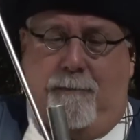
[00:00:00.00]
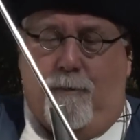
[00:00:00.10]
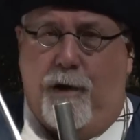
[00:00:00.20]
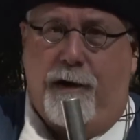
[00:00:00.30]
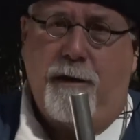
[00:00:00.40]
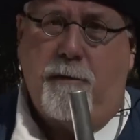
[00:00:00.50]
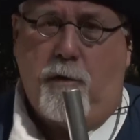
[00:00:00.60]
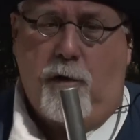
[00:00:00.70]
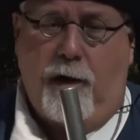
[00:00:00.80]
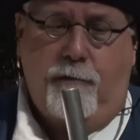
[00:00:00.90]
put it in the
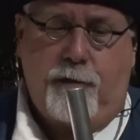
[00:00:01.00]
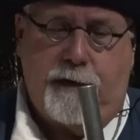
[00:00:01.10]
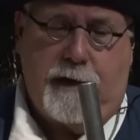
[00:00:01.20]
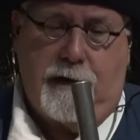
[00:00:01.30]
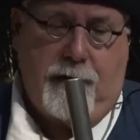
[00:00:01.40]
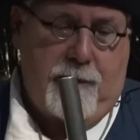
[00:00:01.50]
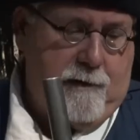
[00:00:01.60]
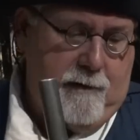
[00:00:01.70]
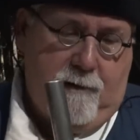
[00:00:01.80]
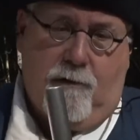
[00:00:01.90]
bore with the
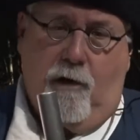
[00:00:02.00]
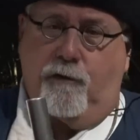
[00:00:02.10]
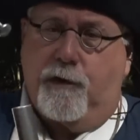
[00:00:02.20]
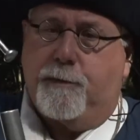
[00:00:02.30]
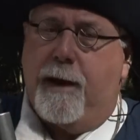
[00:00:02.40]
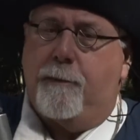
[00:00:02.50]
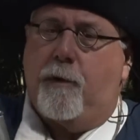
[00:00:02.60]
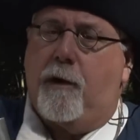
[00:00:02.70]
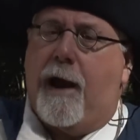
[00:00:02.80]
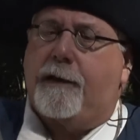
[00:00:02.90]
cartridge
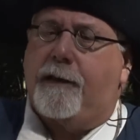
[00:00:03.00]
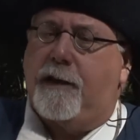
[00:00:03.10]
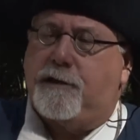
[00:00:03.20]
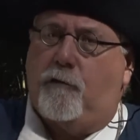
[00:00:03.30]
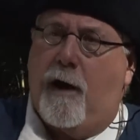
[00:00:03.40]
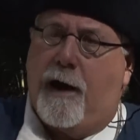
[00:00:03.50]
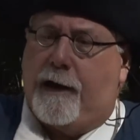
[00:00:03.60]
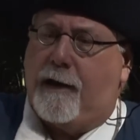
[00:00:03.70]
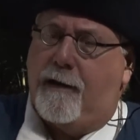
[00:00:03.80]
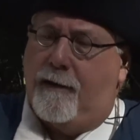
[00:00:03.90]
paper acting as a wadding,